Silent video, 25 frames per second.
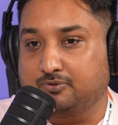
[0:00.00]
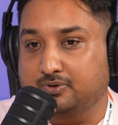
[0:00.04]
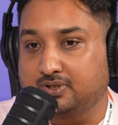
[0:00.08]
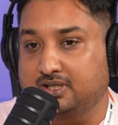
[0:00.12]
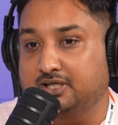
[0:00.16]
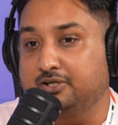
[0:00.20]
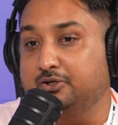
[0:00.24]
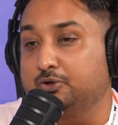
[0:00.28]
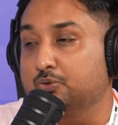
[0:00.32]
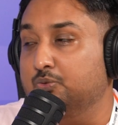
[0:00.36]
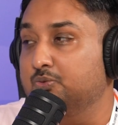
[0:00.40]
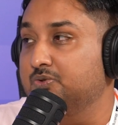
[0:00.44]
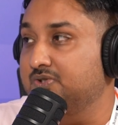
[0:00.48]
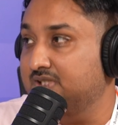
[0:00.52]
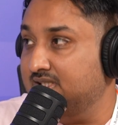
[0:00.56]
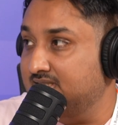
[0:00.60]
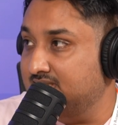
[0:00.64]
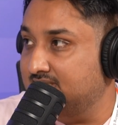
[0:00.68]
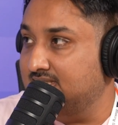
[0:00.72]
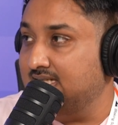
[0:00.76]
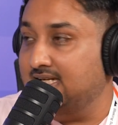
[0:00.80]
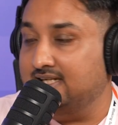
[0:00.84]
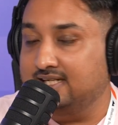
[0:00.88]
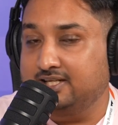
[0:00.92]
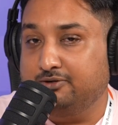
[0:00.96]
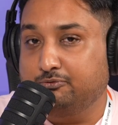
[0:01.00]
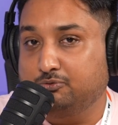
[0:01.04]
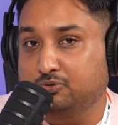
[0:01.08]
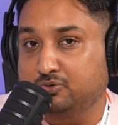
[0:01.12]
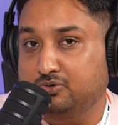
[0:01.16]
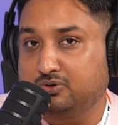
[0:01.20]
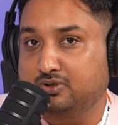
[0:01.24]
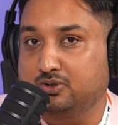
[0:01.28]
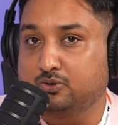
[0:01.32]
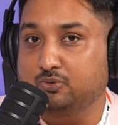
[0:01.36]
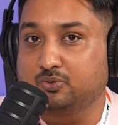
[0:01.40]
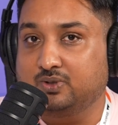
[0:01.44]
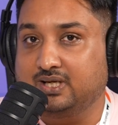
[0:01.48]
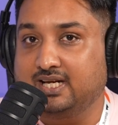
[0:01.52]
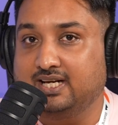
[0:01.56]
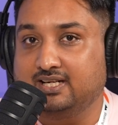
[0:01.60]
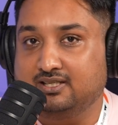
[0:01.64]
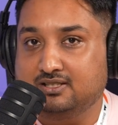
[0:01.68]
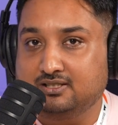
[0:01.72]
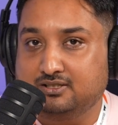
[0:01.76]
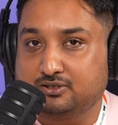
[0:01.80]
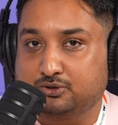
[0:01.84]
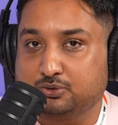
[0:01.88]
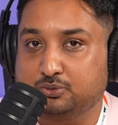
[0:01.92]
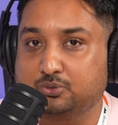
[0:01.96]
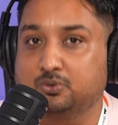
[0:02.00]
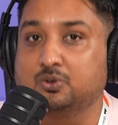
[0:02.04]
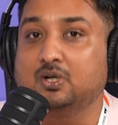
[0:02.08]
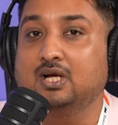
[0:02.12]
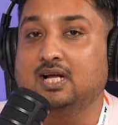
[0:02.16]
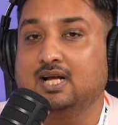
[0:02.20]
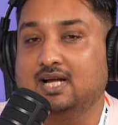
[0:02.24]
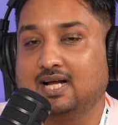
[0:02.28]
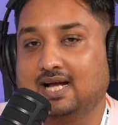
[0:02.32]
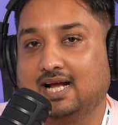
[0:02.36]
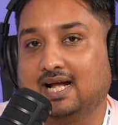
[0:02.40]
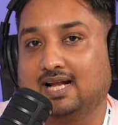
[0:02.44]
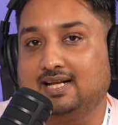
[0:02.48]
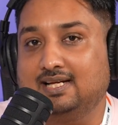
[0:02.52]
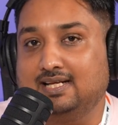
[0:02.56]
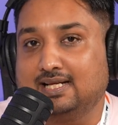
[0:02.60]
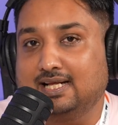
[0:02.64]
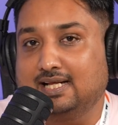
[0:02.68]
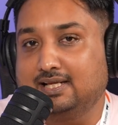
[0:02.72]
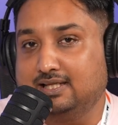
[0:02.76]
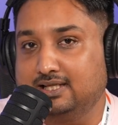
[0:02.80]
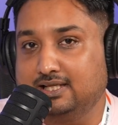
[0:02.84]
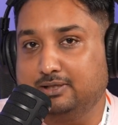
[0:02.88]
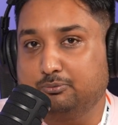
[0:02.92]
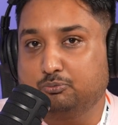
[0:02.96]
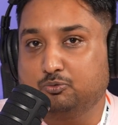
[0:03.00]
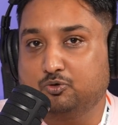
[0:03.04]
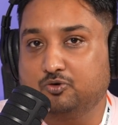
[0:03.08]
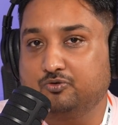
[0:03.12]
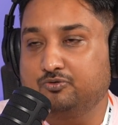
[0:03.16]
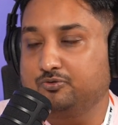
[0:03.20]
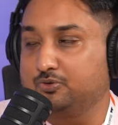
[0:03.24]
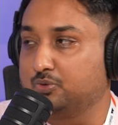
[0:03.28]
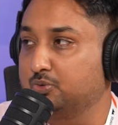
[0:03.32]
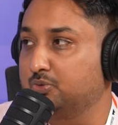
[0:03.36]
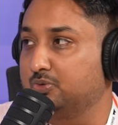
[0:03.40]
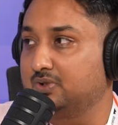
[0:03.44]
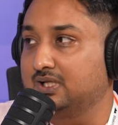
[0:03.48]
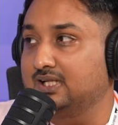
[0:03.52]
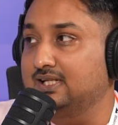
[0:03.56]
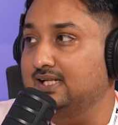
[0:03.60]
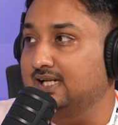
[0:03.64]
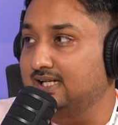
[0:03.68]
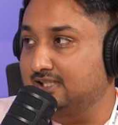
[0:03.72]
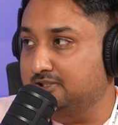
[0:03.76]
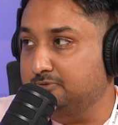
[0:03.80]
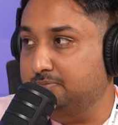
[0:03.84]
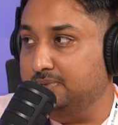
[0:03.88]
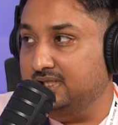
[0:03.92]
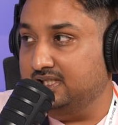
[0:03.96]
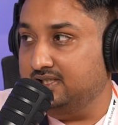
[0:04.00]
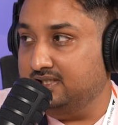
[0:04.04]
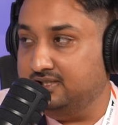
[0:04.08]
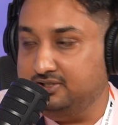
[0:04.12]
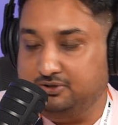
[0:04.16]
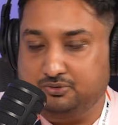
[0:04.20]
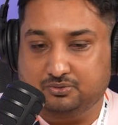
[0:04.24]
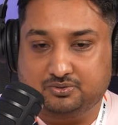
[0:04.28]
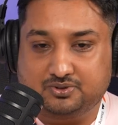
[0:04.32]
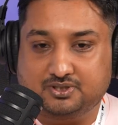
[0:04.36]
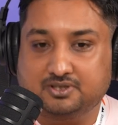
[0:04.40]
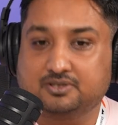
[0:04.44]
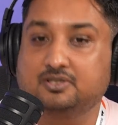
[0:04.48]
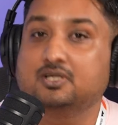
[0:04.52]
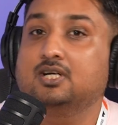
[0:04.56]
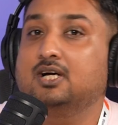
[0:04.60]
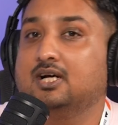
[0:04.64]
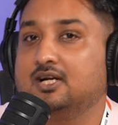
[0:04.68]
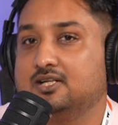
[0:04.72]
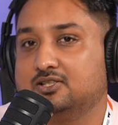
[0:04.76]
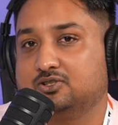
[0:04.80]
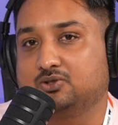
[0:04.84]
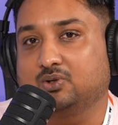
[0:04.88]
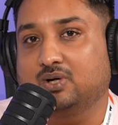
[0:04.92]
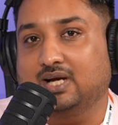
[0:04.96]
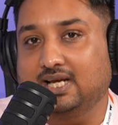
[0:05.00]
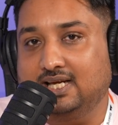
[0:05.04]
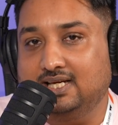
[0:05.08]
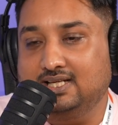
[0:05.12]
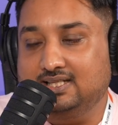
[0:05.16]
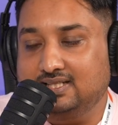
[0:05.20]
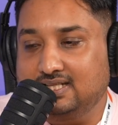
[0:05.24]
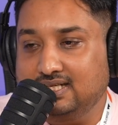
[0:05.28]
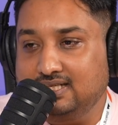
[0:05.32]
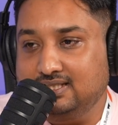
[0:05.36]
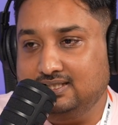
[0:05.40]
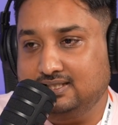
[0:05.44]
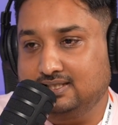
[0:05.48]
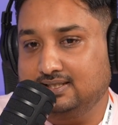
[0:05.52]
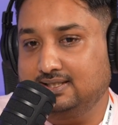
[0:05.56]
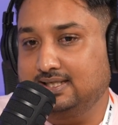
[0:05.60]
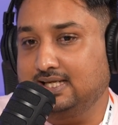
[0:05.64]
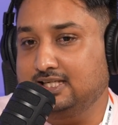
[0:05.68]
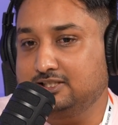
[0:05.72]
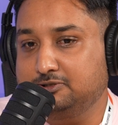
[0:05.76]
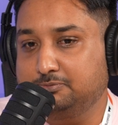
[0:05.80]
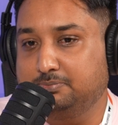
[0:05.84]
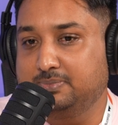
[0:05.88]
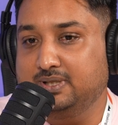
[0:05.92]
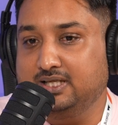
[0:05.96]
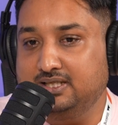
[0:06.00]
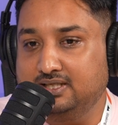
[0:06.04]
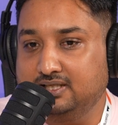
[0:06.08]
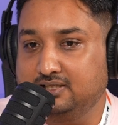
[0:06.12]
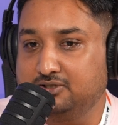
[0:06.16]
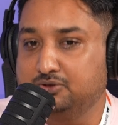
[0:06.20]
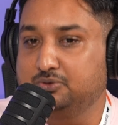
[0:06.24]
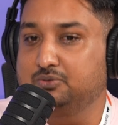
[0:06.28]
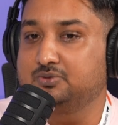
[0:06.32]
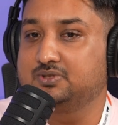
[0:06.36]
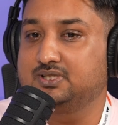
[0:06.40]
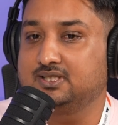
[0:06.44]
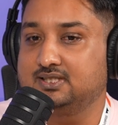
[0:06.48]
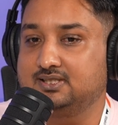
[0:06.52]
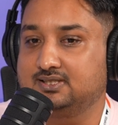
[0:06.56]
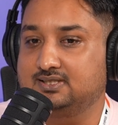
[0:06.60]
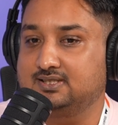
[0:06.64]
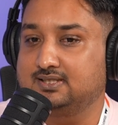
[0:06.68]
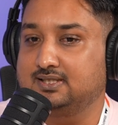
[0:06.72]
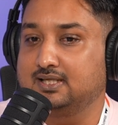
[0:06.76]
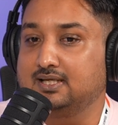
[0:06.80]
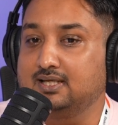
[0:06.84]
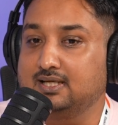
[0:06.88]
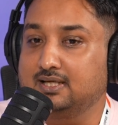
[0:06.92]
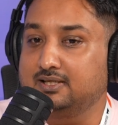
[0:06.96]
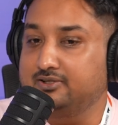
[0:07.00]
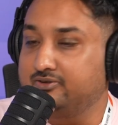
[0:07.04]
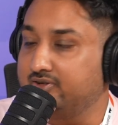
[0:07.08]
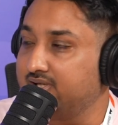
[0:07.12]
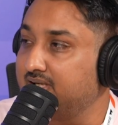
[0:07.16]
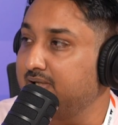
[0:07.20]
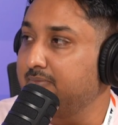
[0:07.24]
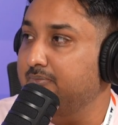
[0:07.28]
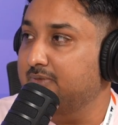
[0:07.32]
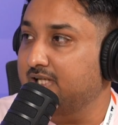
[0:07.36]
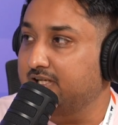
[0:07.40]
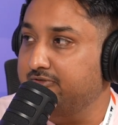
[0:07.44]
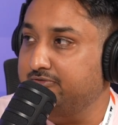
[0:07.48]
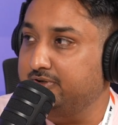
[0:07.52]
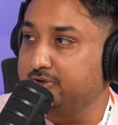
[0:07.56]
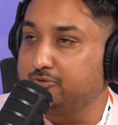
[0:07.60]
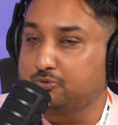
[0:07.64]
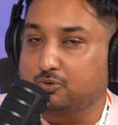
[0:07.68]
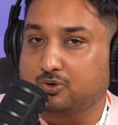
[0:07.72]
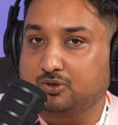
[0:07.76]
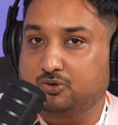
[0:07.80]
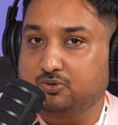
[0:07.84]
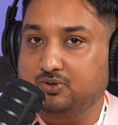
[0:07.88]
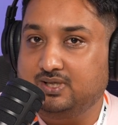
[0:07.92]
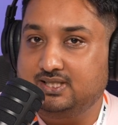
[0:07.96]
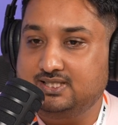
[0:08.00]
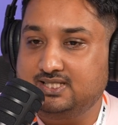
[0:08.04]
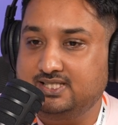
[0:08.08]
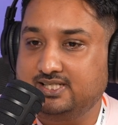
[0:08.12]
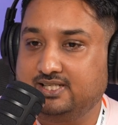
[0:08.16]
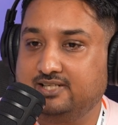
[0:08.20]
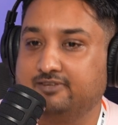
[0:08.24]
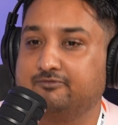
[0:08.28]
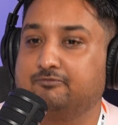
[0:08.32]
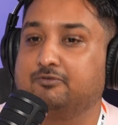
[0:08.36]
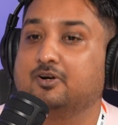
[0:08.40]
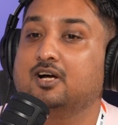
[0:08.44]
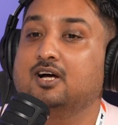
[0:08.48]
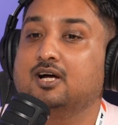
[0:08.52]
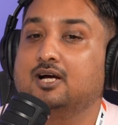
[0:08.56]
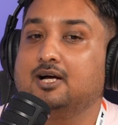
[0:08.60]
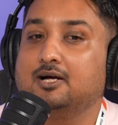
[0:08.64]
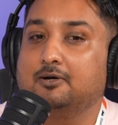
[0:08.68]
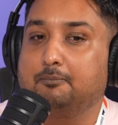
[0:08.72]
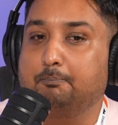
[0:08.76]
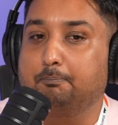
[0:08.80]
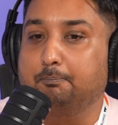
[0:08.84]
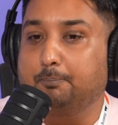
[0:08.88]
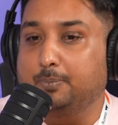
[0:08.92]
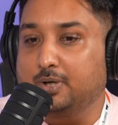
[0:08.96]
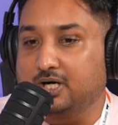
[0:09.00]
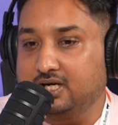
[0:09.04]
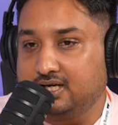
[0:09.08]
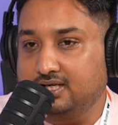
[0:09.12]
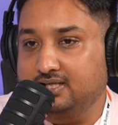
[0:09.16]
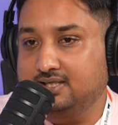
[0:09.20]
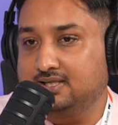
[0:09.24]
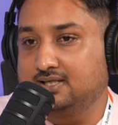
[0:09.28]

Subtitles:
the users that they want to cater to, and then they move to the next billion user. So I think the next billion user is still a dream that we want to achieve, but